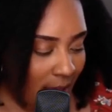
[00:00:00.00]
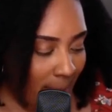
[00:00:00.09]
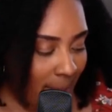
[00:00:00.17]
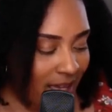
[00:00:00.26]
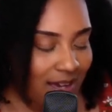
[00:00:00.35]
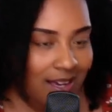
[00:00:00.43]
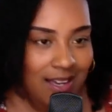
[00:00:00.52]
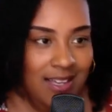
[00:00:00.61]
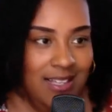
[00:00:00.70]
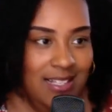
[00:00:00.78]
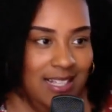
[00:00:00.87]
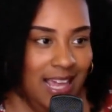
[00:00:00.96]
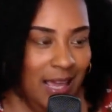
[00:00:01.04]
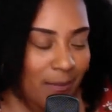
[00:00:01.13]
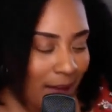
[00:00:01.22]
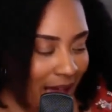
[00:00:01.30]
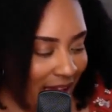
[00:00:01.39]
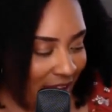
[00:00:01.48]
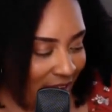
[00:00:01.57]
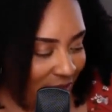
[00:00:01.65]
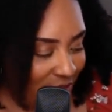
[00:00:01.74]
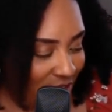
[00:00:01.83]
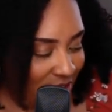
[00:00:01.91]
because in my
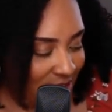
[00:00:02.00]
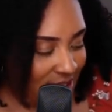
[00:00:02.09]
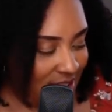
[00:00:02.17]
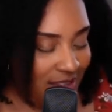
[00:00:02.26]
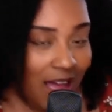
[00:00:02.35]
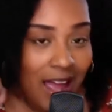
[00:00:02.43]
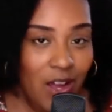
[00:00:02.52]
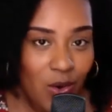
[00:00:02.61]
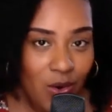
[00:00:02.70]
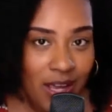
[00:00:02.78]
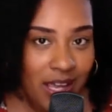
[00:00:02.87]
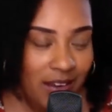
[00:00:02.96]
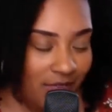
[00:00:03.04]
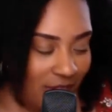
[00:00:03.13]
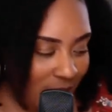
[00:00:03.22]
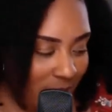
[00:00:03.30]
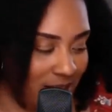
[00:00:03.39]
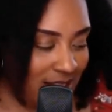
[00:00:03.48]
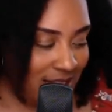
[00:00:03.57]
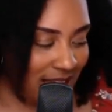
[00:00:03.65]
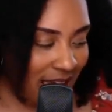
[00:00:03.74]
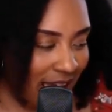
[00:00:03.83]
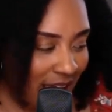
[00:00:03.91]
effort to like go ahead and film this, because
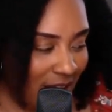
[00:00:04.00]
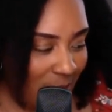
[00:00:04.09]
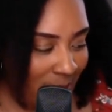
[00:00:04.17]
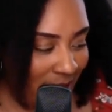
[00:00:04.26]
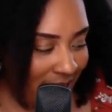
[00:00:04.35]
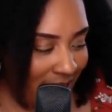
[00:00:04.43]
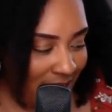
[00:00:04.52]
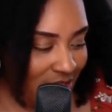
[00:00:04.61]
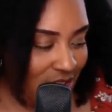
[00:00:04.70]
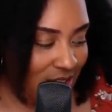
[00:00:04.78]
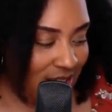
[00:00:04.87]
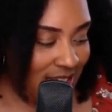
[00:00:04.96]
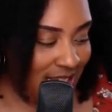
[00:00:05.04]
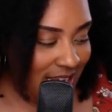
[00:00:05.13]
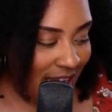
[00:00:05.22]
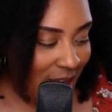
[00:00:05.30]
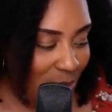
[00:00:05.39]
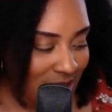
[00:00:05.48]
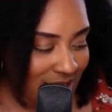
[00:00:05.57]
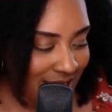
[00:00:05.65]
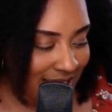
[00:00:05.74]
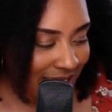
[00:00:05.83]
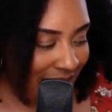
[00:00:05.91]
I had on my calendar today was
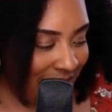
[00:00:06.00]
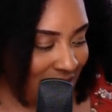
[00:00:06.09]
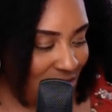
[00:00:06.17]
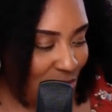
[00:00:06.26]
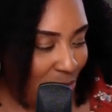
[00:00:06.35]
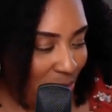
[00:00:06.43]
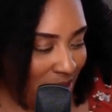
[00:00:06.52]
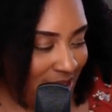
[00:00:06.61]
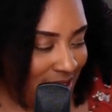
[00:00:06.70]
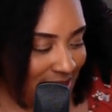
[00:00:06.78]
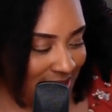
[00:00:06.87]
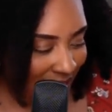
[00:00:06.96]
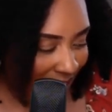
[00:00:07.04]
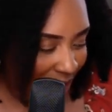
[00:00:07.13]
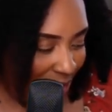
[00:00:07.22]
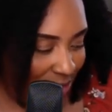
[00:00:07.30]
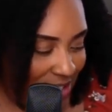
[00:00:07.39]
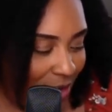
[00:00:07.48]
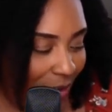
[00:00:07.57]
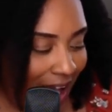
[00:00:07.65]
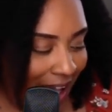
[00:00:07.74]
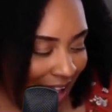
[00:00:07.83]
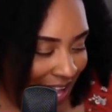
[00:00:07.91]
the day to put this out, so
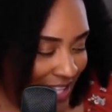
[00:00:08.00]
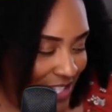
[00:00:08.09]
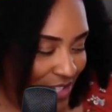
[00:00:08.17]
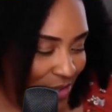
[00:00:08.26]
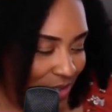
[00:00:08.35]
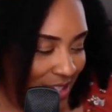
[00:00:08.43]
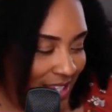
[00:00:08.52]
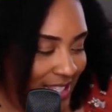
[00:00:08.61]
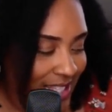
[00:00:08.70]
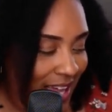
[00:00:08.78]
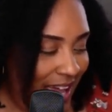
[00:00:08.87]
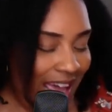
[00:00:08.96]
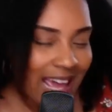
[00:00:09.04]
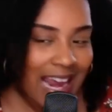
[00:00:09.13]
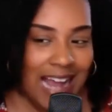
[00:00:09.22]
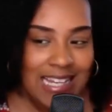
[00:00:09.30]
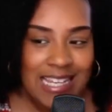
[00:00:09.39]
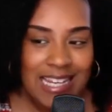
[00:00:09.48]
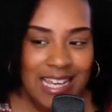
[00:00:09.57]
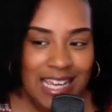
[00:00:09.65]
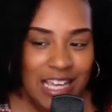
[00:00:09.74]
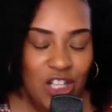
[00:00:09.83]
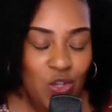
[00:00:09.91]
I had to do this, and I didn't
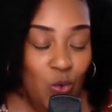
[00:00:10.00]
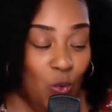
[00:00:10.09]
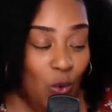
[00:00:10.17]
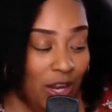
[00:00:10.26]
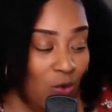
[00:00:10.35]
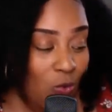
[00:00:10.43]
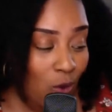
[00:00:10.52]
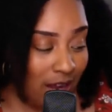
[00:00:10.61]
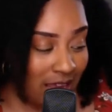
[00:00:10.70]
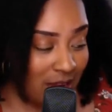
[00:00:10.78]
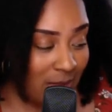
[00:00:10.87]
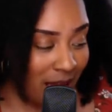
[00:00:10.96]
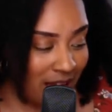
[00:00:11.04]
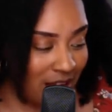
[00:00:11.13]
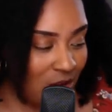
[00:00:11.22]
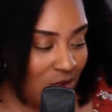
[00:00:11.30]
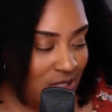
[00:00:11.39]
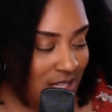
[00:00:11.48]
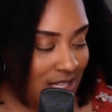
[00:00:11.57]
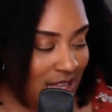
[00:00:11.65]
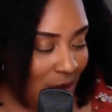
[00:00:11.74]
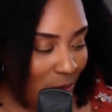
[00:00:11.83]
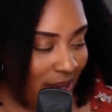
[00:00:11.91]
get to reread my notes because
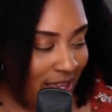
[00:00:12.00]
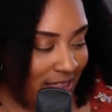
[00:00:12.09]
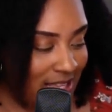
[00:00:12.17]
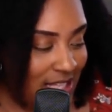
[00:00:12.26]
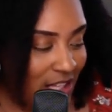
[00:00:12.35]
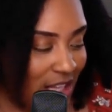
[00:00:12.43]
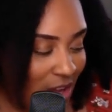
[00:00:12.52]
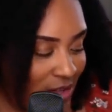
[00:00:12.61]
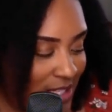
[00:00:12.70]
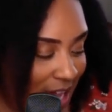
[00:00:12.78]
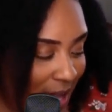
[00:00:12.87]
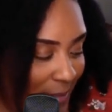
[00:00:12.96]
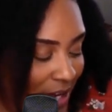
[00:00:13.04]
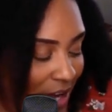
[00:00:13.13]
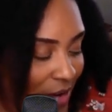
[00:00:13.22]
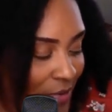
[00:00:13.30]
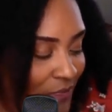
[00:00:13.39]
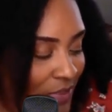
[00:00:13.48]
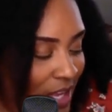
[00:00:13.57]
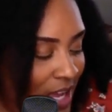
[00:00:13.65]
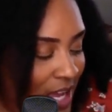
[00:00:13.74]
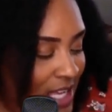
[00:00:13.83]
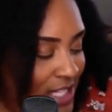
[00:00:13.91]
I read this a long time ago.
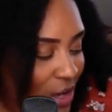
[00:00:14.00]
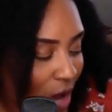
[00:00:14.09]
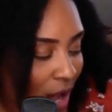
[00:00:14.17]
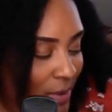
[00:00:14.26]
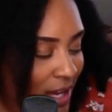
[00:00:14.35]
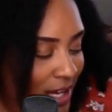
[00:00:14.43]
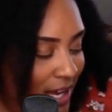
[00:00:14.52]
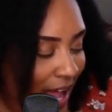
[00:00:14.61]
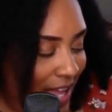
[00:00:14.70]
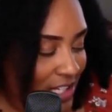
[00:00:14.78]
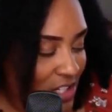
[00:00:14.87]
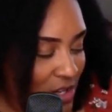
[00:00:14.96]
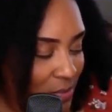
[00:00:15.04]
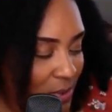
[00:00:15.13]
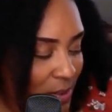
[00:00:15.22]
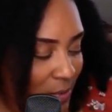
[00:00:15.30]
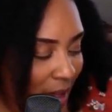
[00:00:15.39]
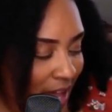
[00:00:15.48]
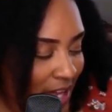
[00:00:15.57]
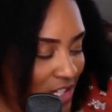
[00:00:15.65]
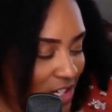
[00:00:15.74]
So I did put page